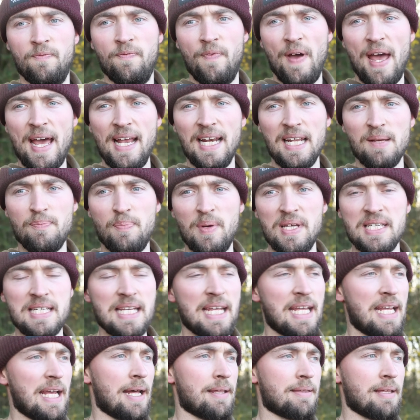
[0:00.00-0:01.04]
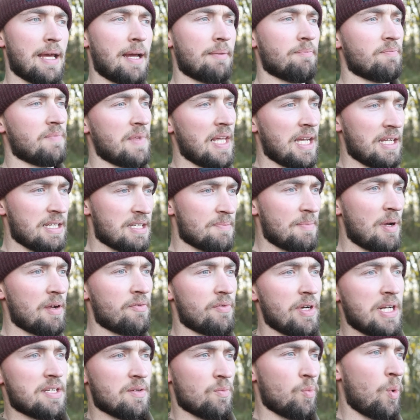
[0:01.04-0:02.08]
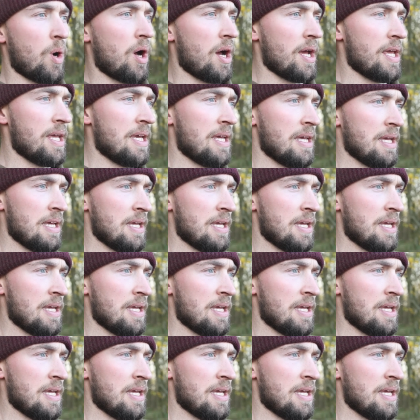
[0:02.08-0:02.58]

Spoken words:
fairly busy. That is my reason why